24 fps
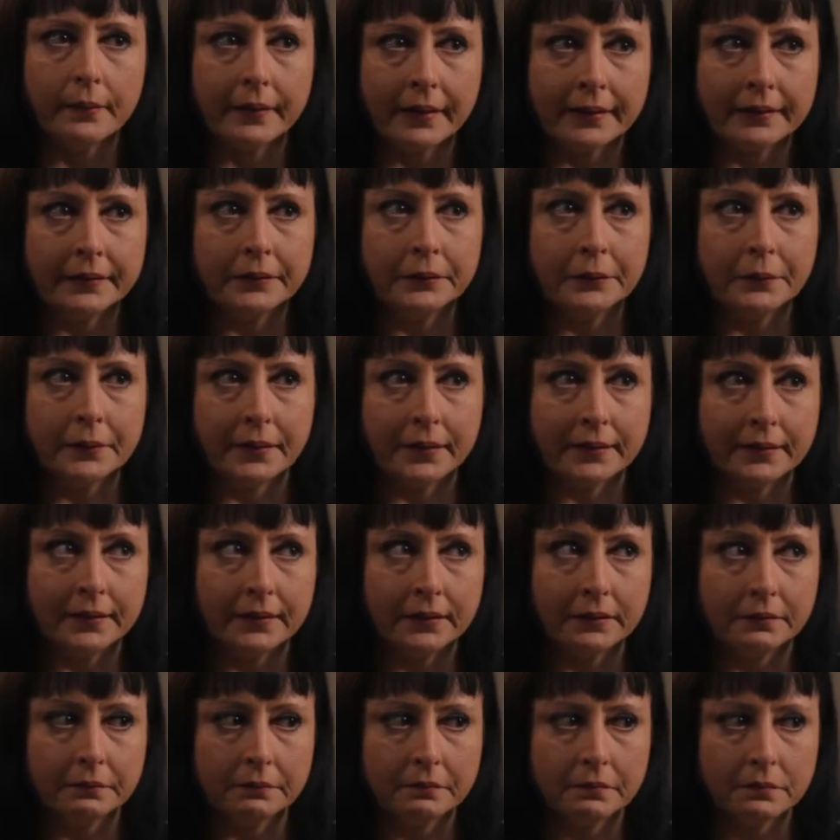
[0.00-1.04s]
I knew
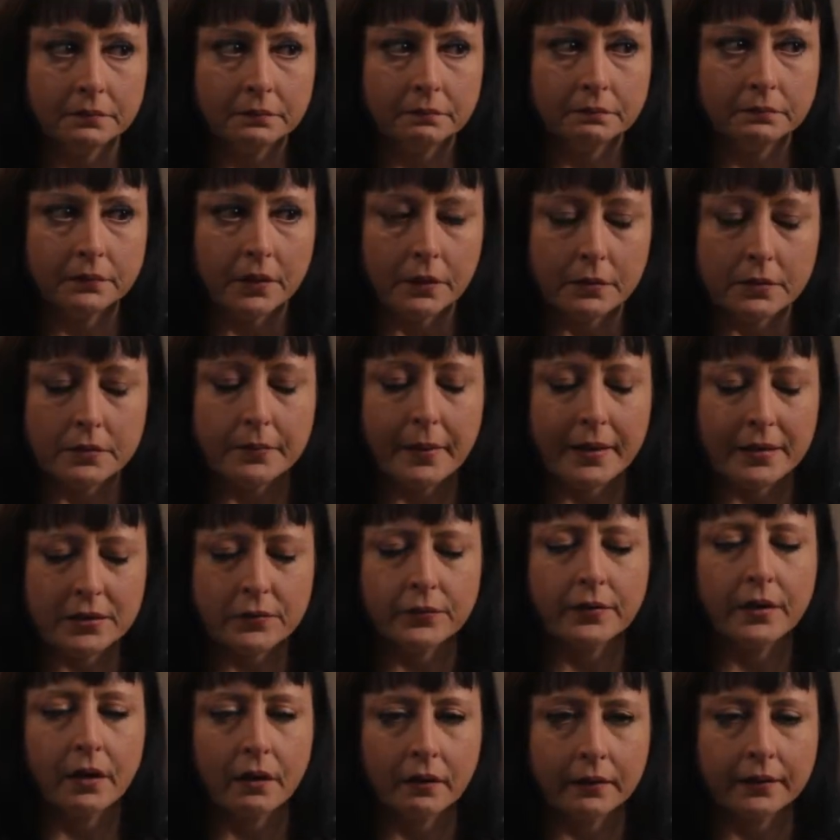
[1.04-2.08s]
that it was best for
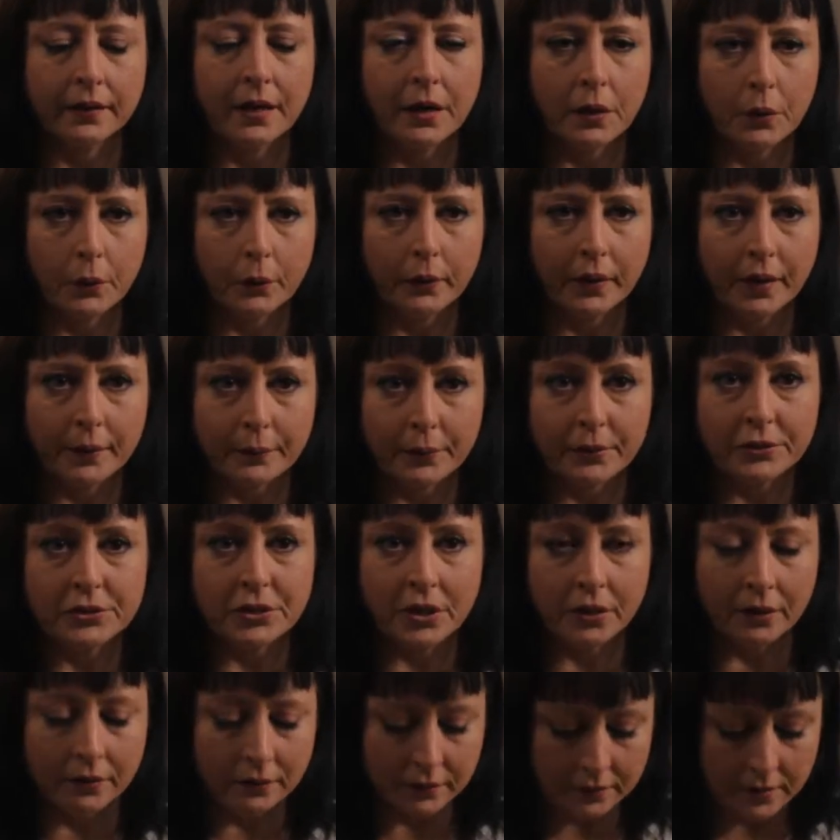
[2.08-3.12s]
y'all to go where I put
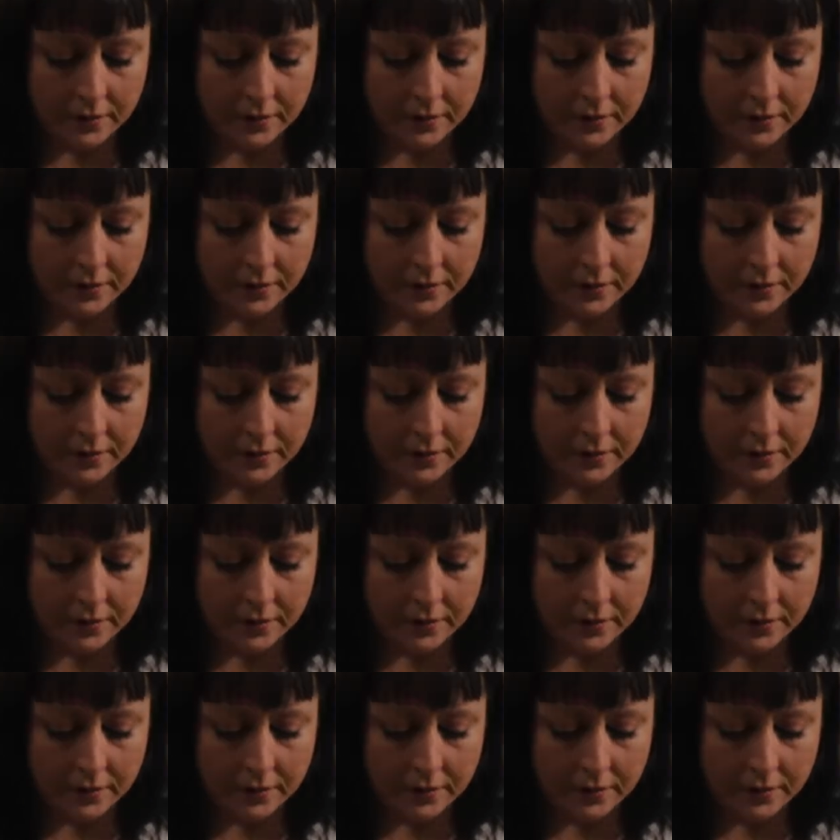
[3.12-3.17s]
y'all.